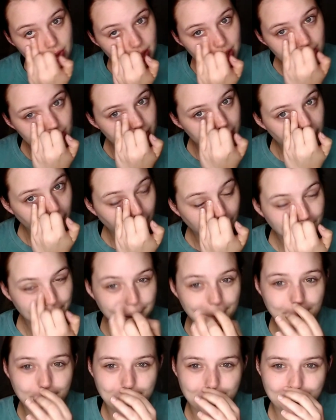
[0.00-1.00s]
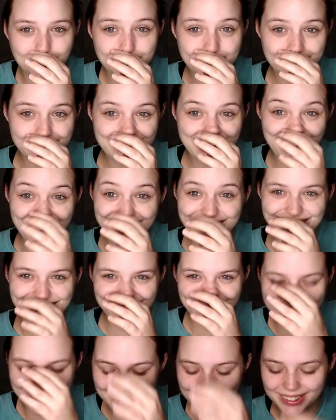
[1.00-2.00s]
video yet.
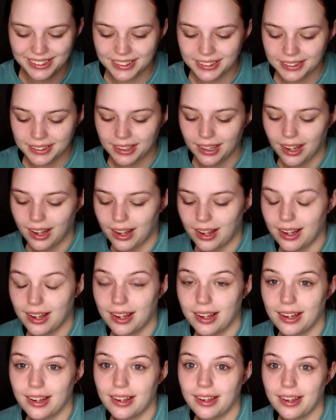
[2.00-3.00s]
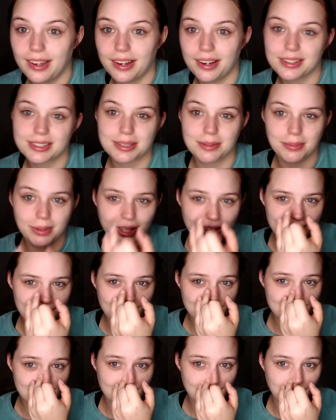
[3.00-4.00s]
And it's going to be, I think
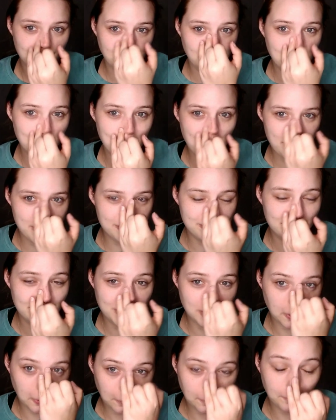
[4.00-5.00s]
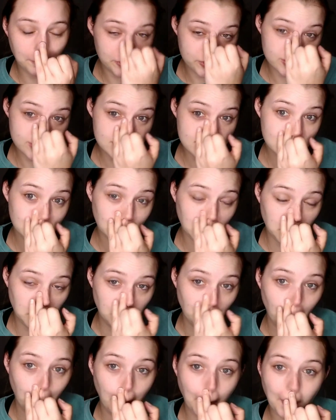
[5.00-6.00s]
it's like a 30-minute video, which is still
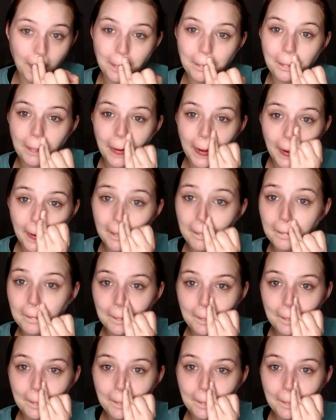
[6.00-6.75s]
long, but